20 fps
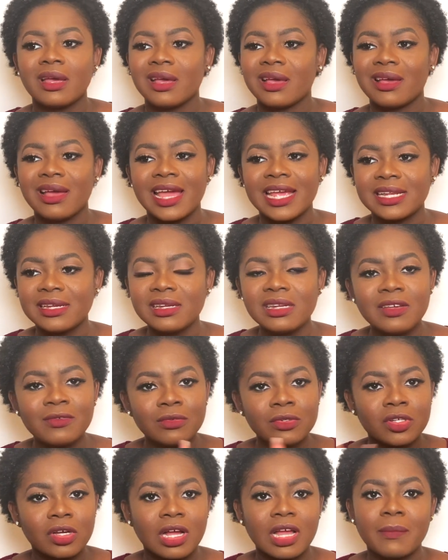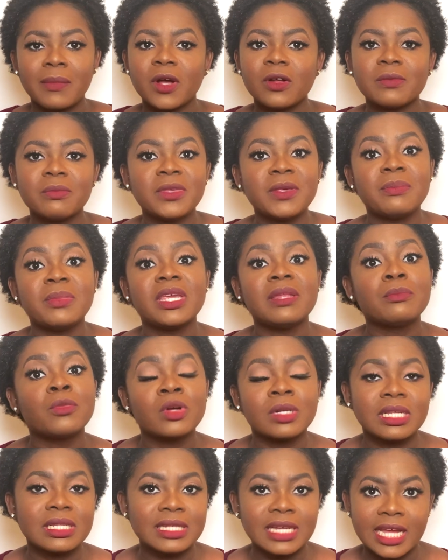I didn't even talk about me being
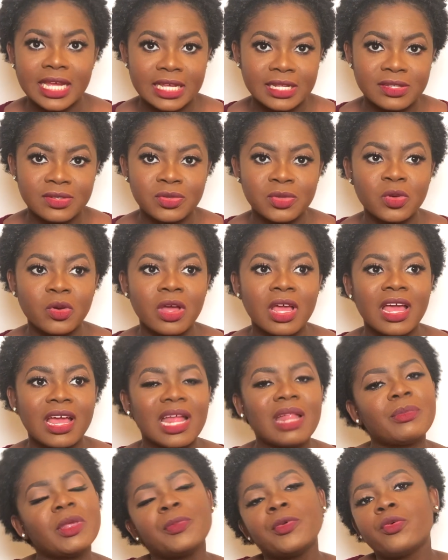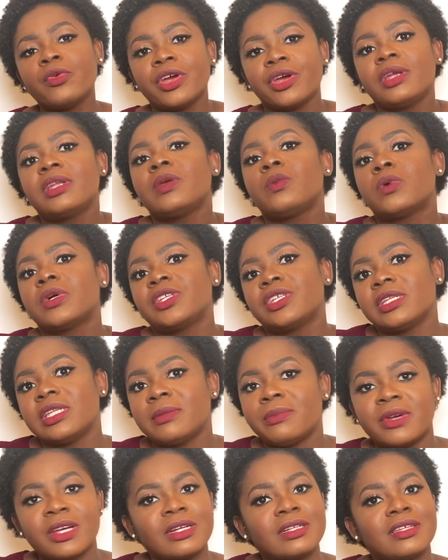monetized, so, and people were already watching
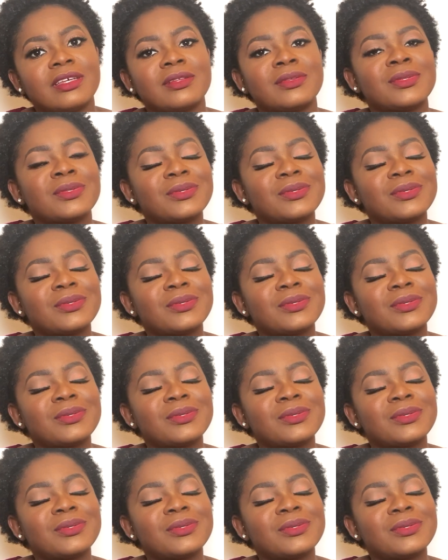it back then.